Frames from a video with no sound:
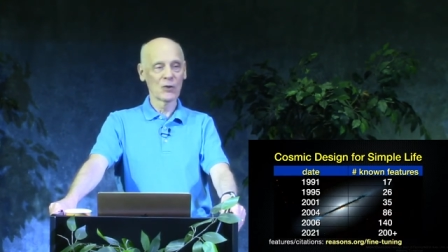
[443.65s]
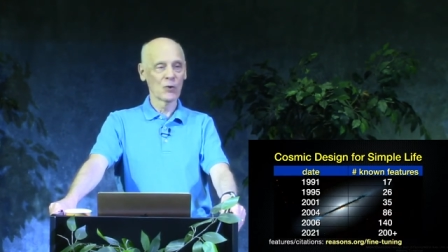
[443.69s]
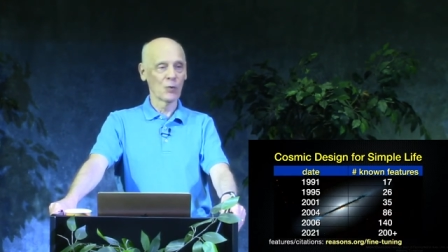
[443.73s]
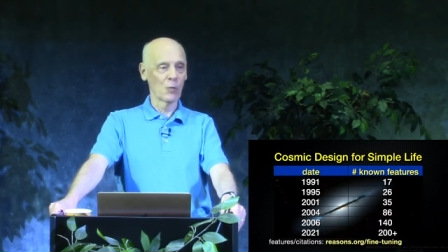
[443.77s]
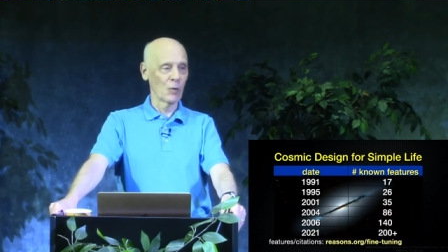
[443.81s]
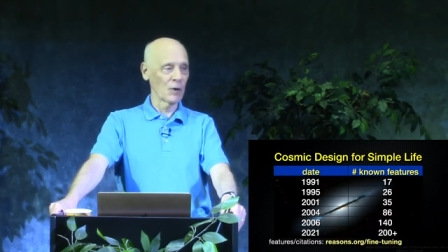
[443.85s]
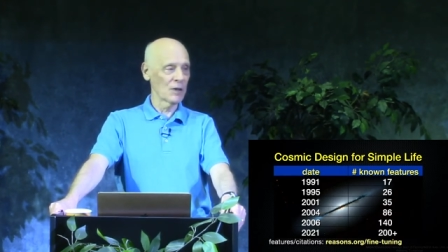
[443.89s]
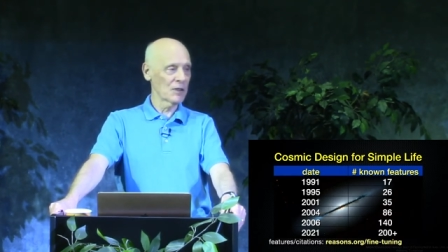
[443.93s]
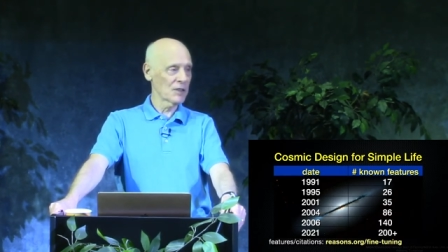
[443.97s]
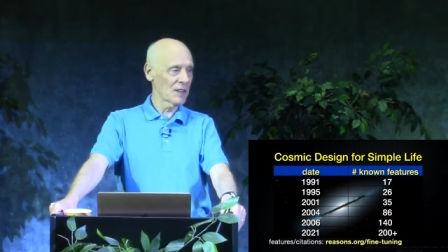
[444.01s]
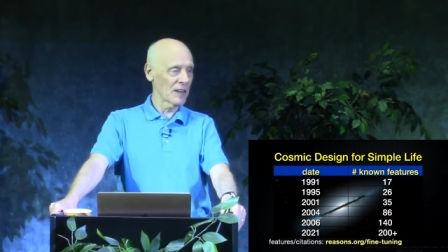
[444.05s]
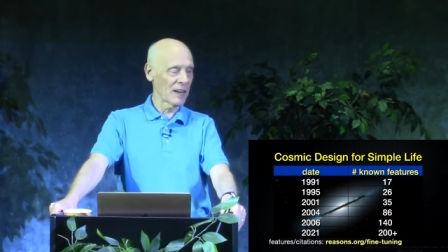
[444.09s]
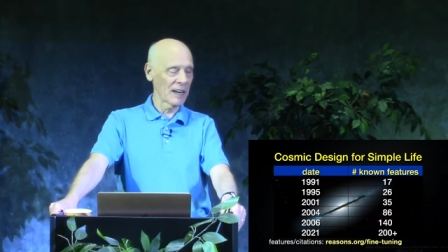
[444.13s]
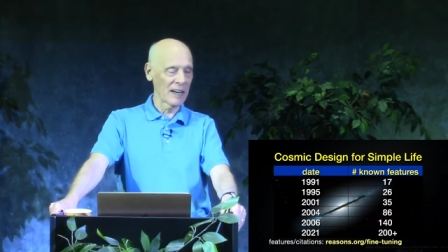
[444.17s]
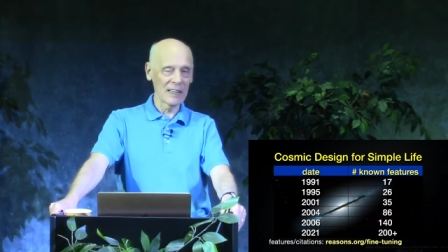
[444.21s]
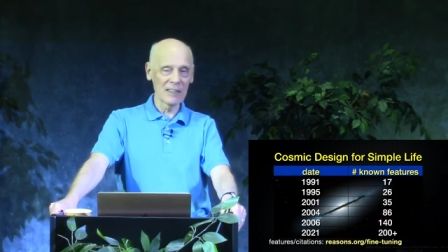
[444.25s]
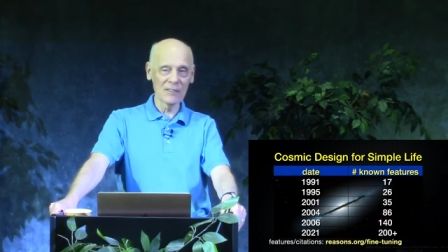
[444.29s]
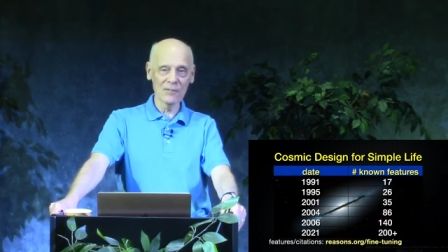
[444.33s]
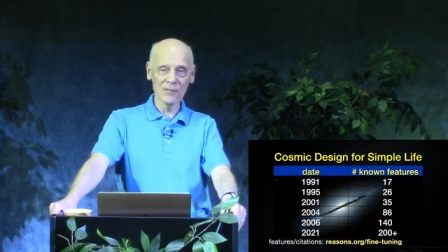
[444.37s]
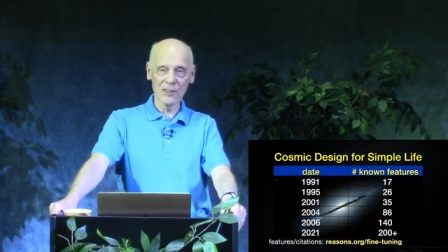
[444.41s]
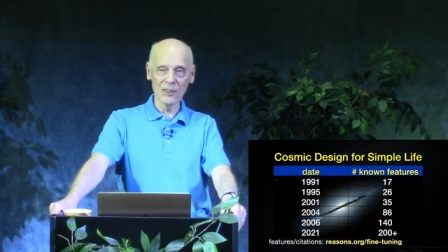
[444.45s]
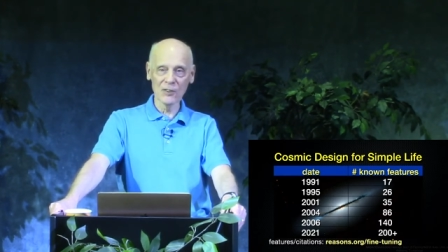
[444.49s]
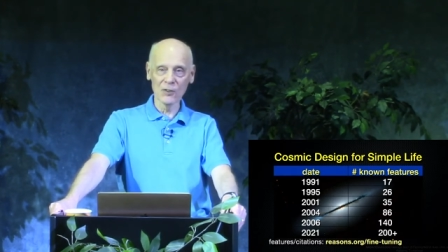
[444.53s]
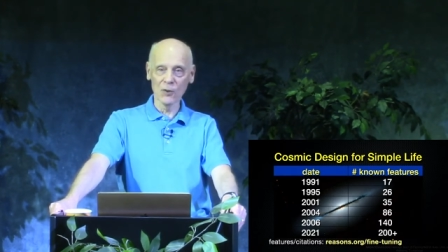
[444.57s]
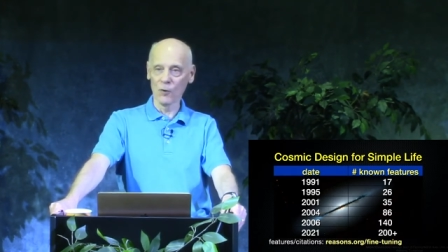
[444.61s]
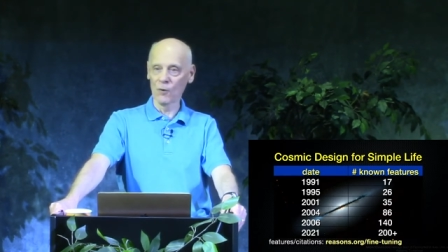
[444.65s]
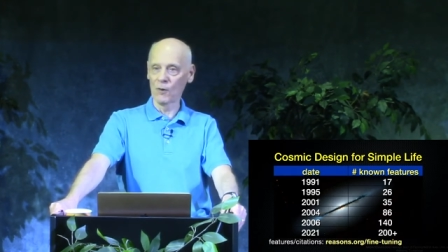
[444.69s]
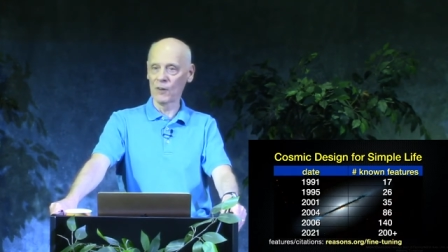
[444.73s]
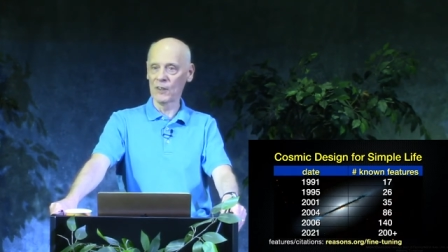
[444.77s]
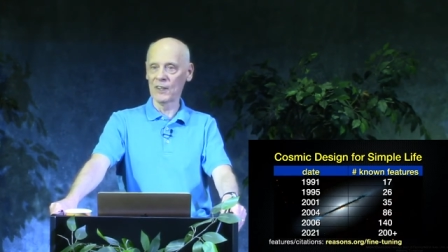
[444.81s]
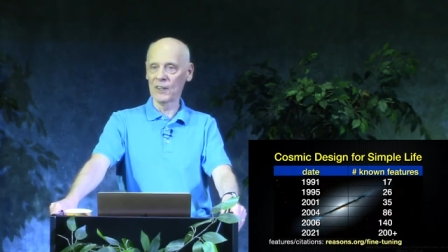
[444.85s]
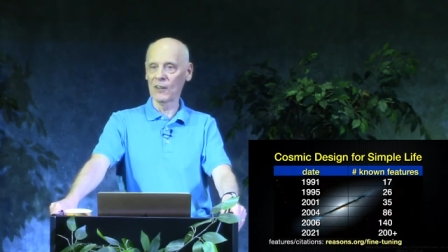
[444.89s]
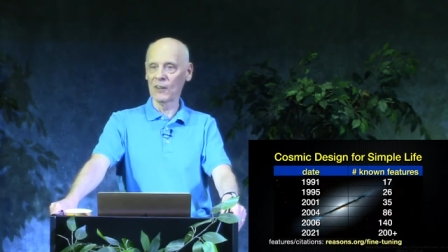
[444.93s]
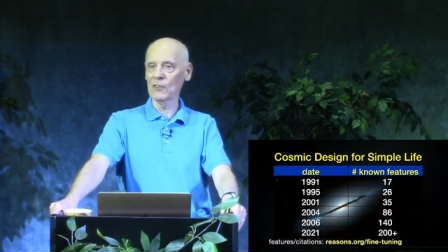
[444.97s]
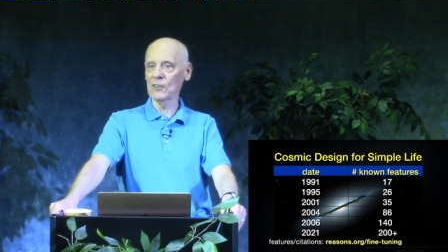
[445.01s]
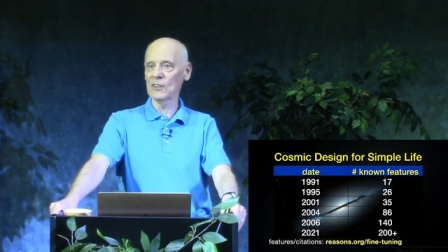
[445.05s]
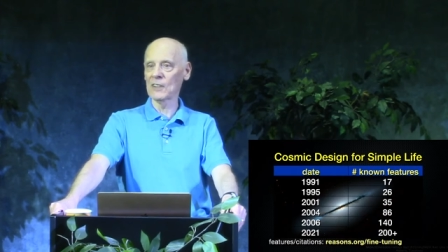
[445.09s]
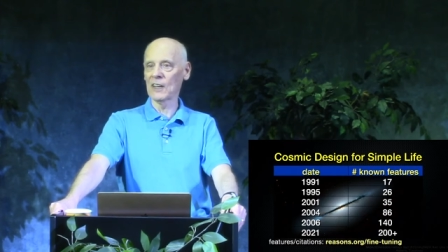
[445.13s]
with a hyphen or
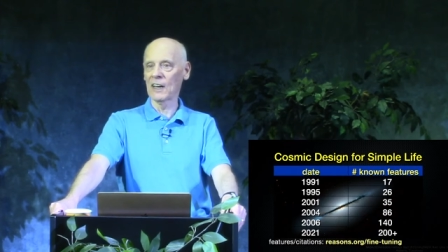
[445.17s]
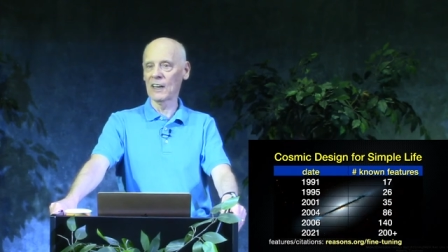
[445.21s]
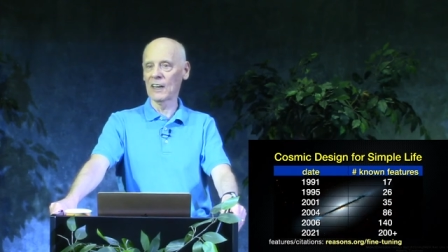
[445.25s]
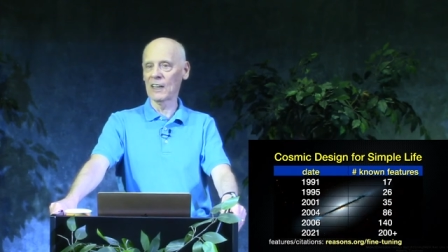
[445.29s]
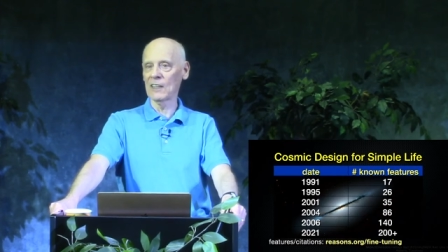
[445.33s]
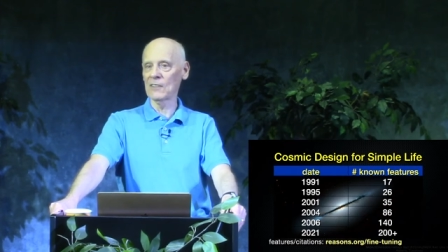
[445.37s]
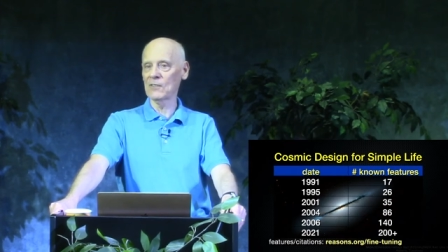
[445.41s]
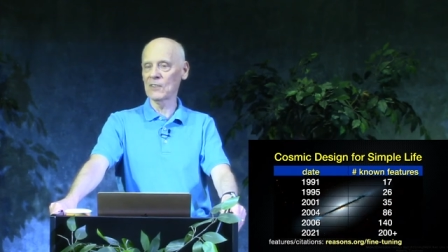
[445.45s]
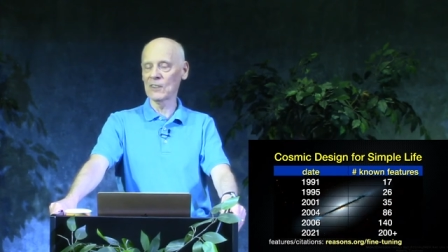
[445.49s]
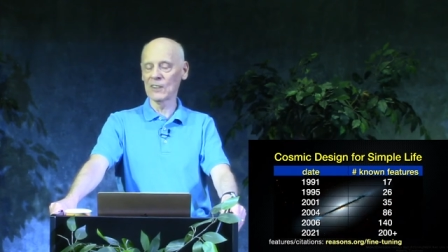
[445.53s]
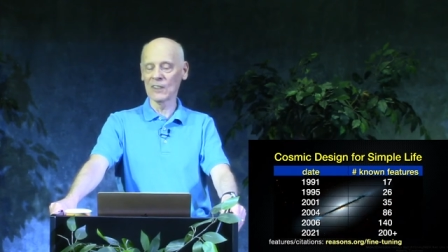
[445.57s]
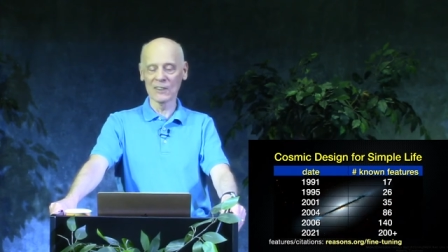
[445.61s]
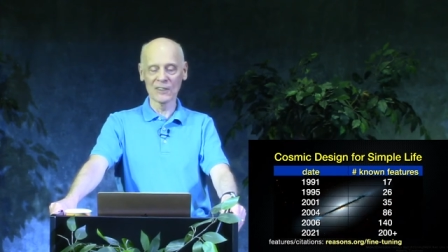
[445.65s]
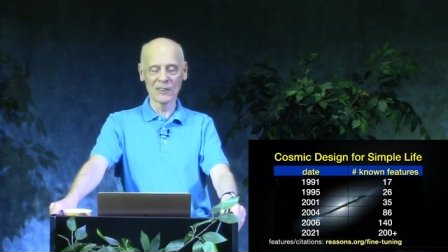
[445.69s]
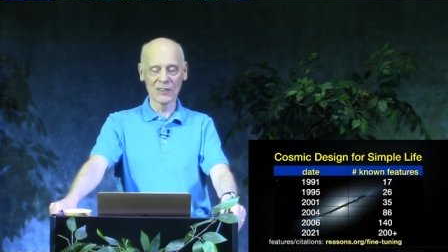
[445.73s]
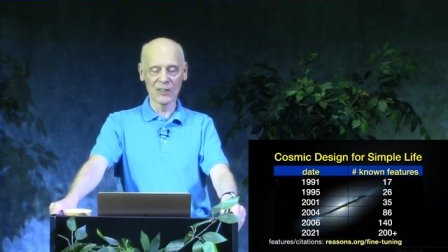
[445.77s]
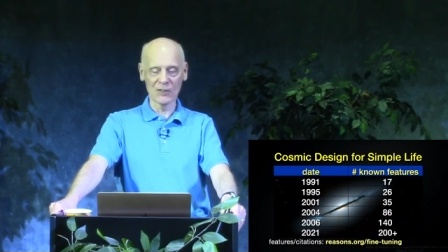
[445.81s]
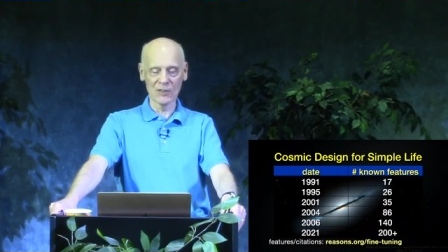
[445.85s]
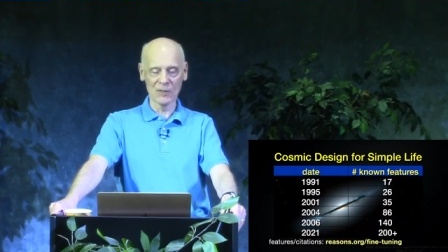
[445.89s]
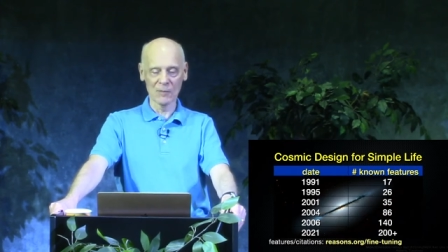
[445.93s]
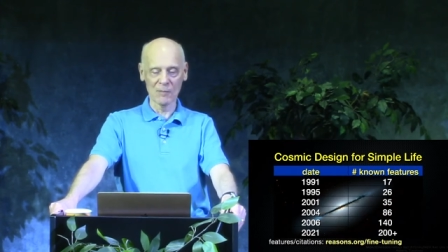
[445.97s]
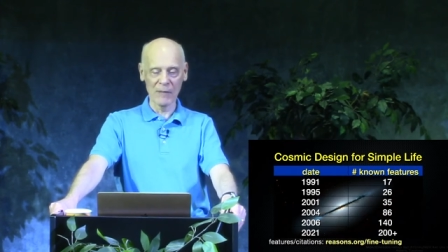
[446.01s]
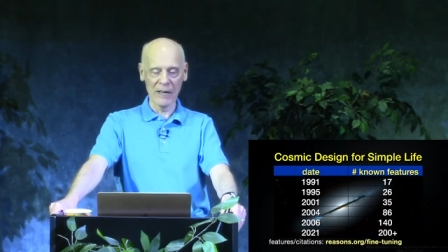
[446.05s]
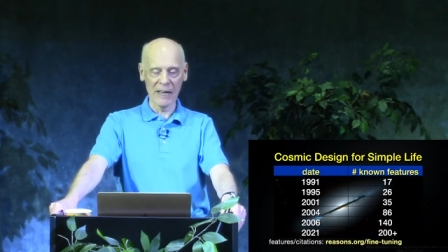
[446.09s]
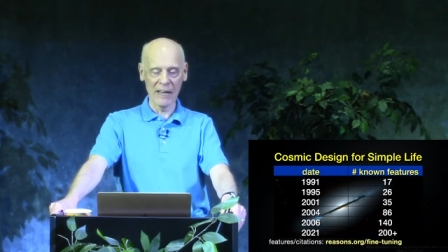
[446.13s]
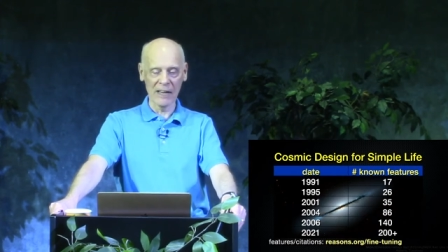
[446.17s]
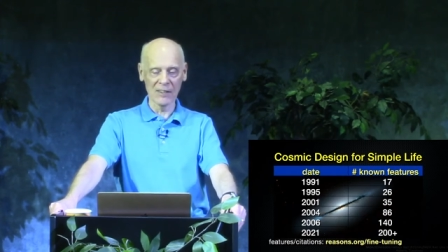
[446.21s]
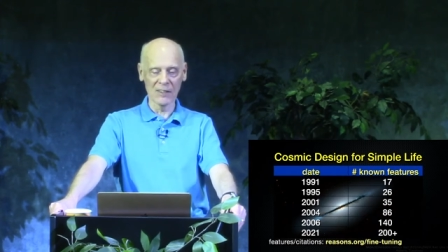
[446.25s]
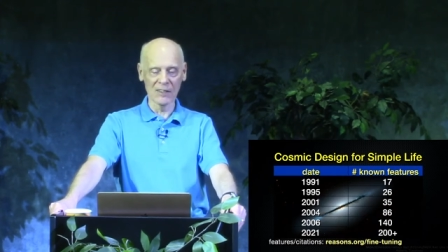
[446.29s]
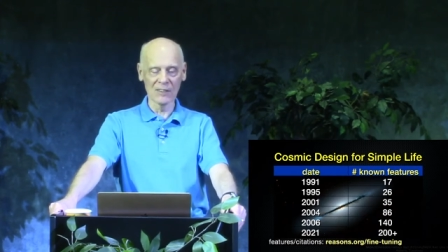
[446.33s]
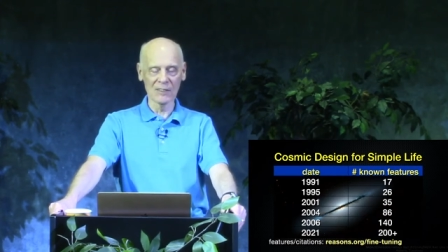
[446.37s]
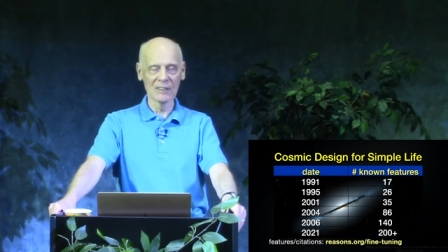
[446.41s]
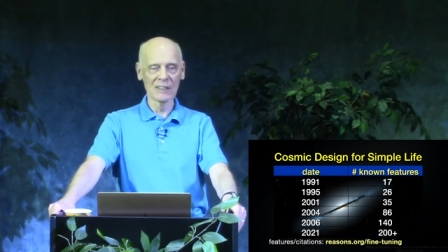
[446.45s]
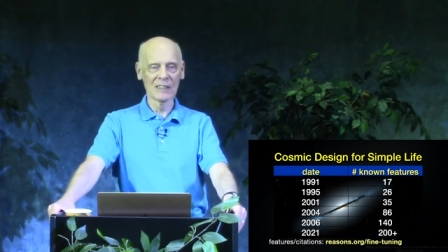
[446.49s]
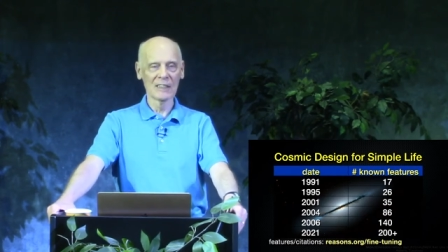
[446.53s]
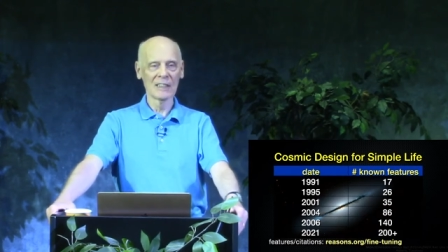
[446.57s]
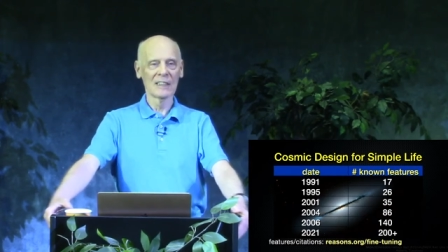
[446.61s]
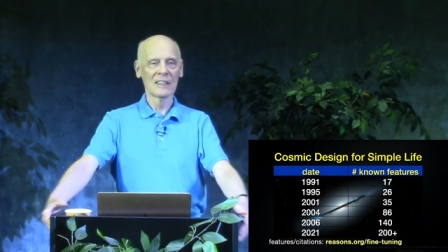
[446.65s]
without the hyphen, it doesn't matter,